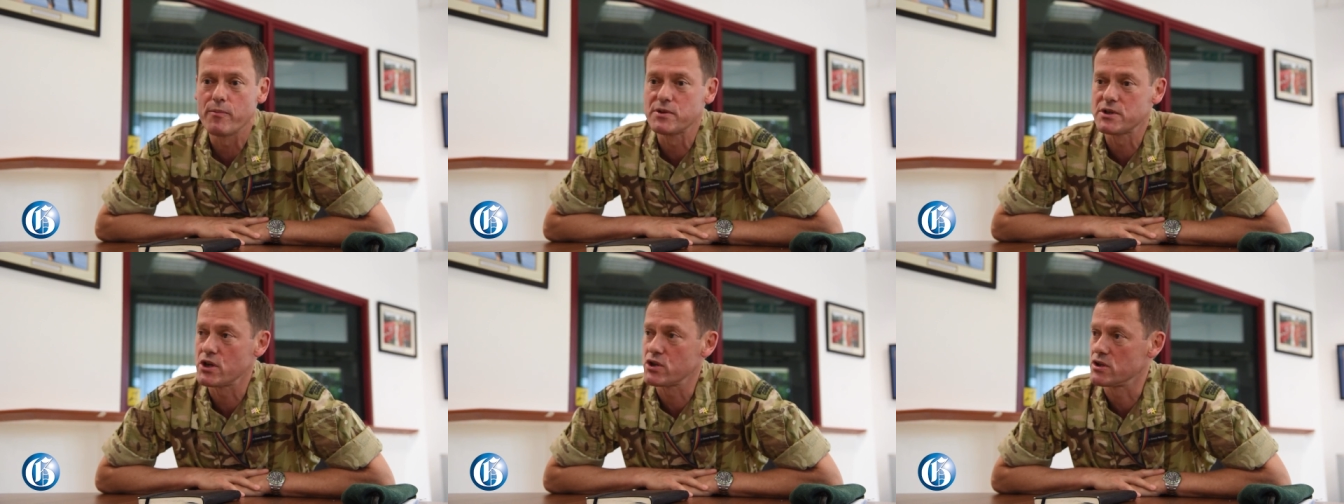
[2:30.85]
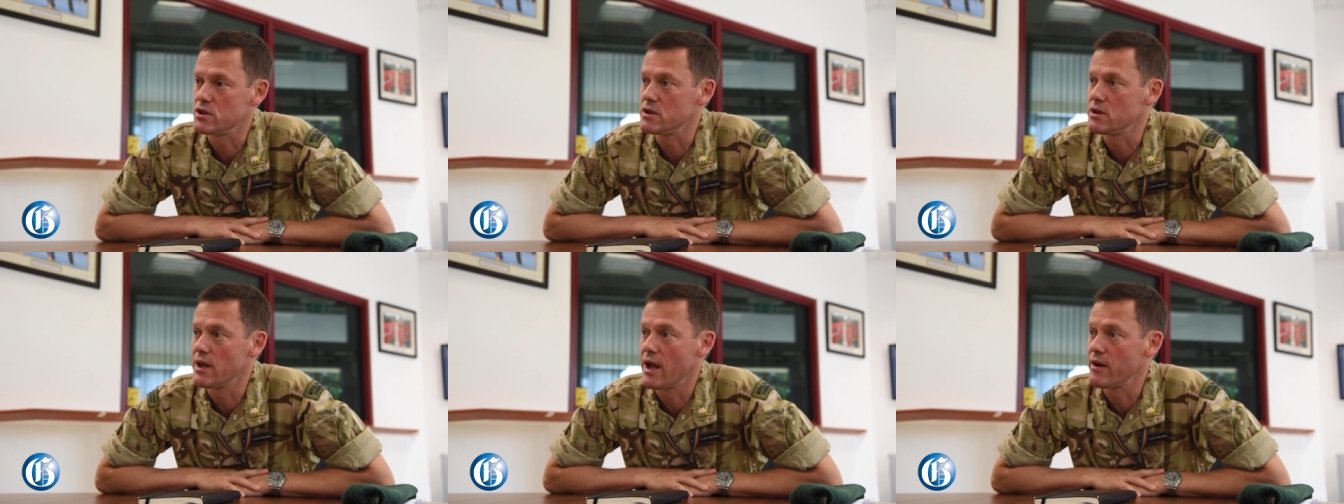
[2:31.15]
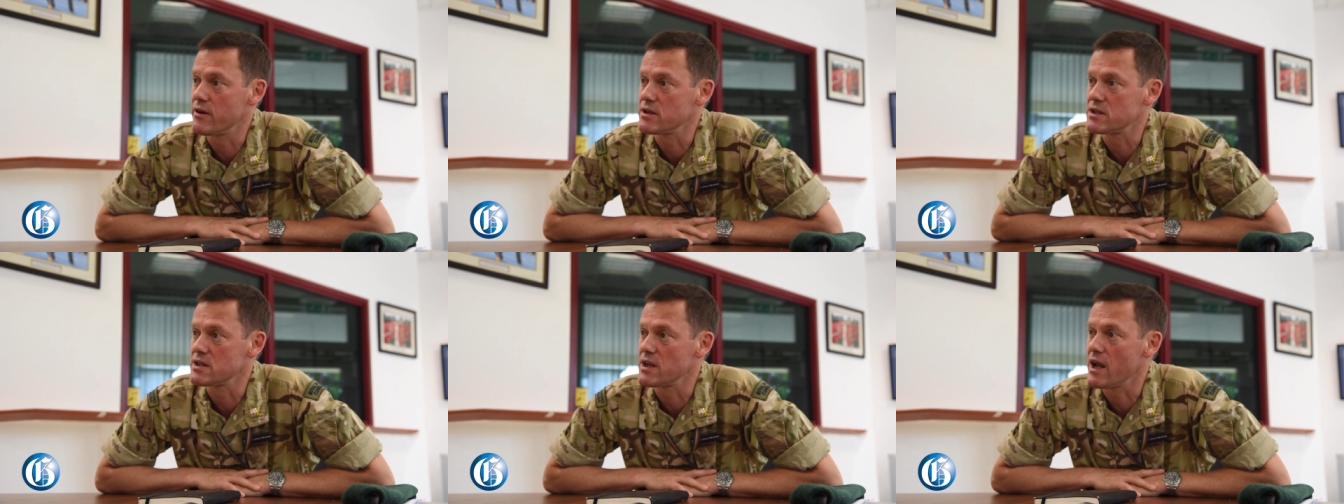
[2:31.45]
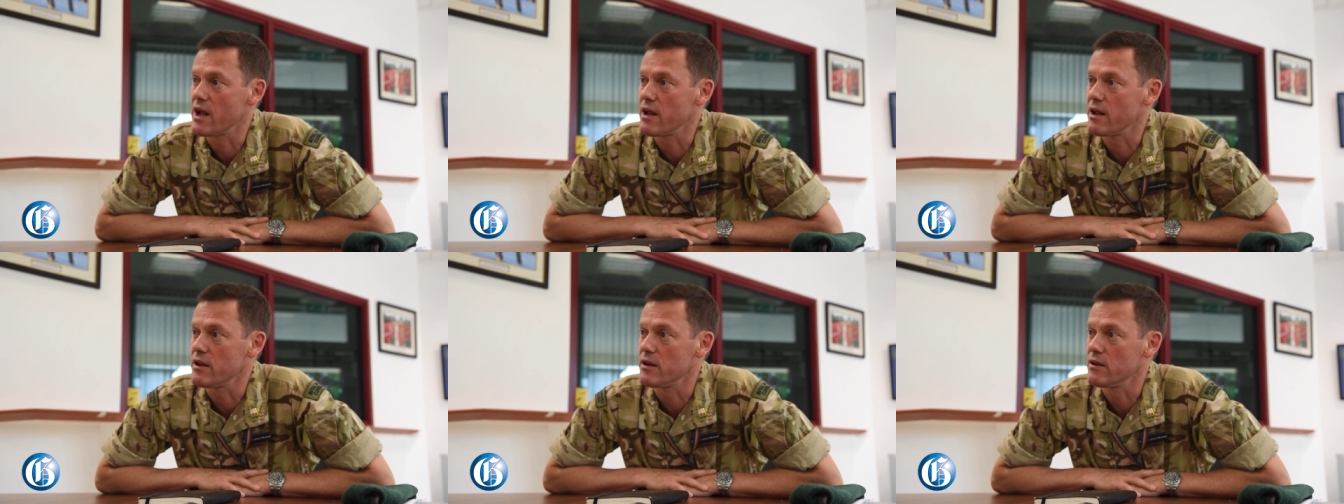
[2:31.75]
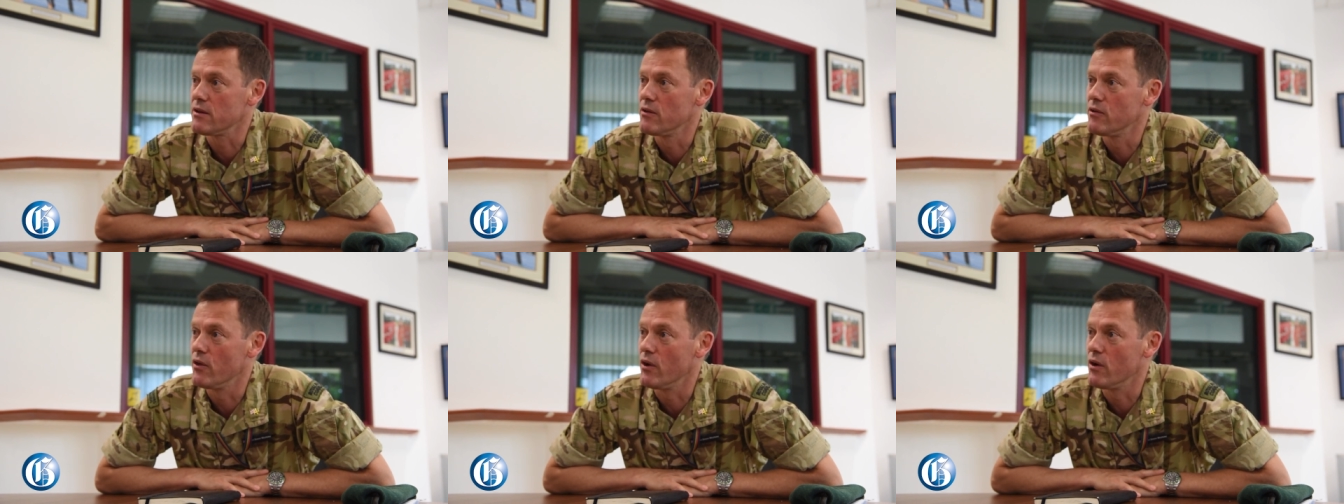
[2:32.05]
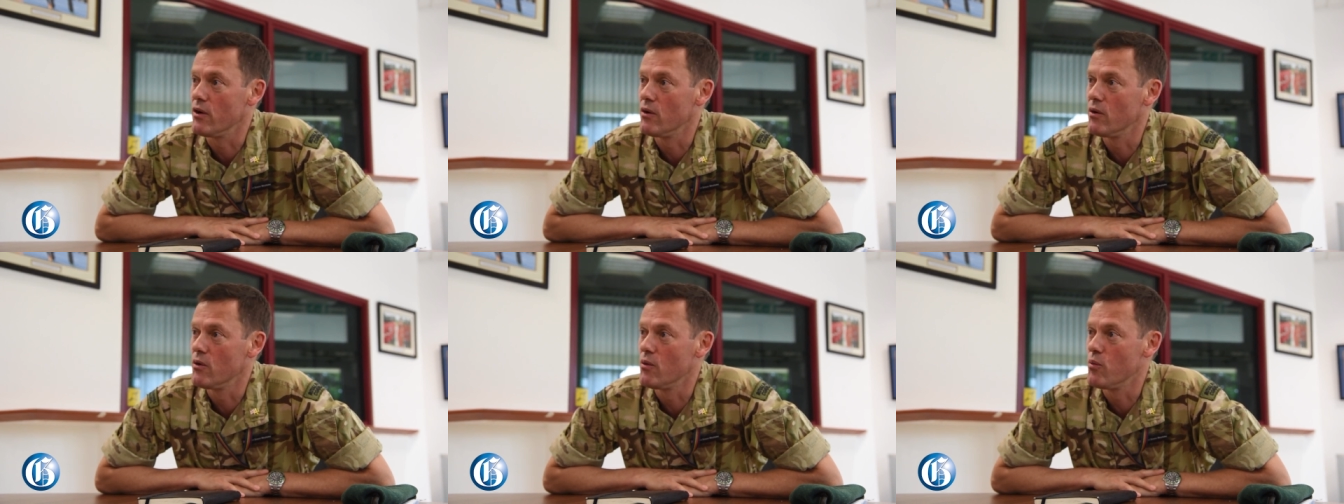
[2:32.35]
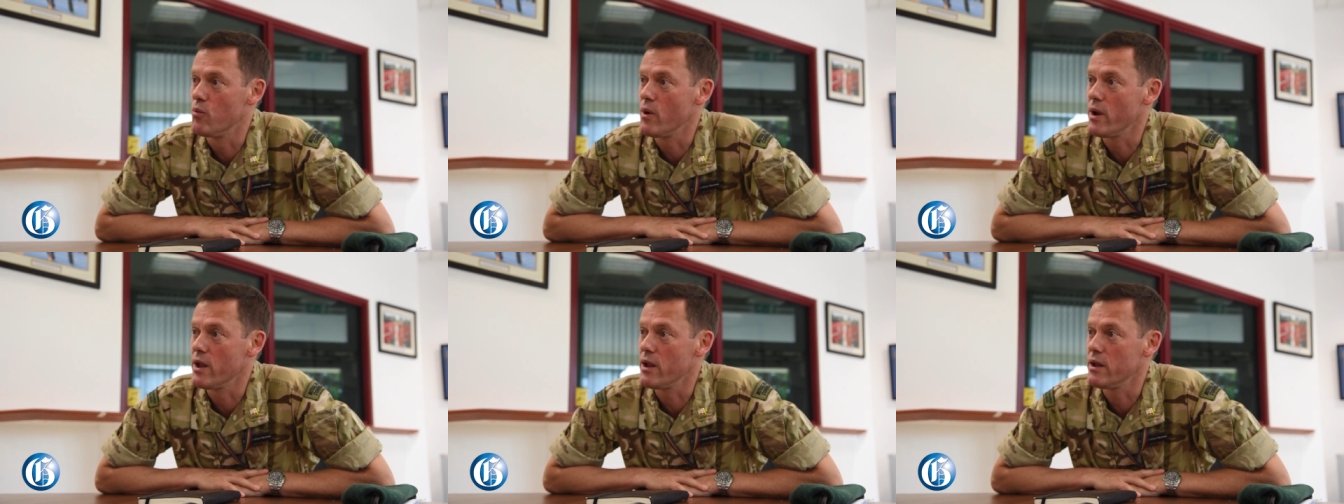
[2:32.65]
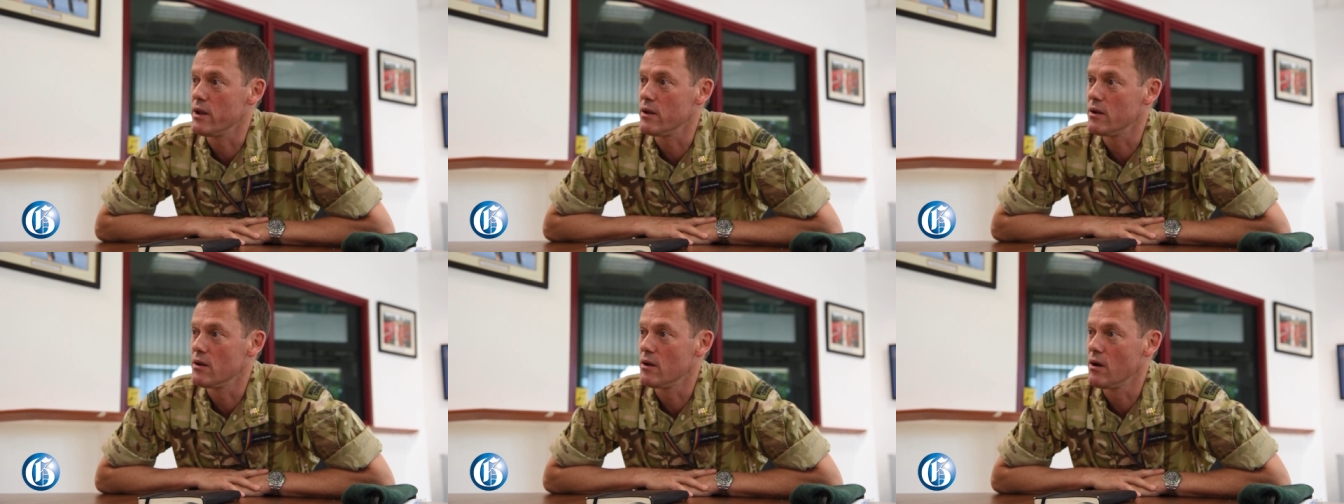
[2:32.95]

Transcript: position now to say that we